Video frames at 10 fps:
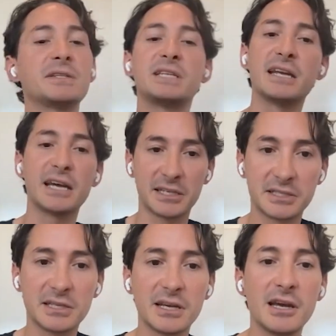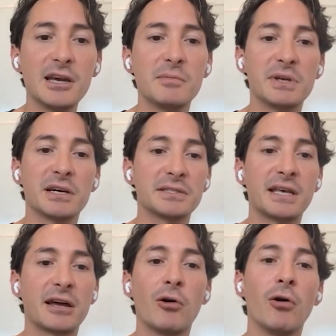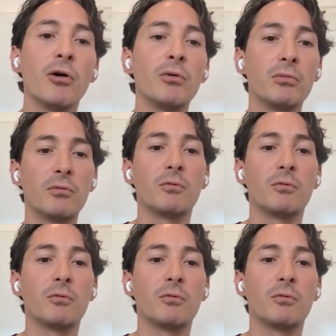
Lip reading: 10x'd because that whole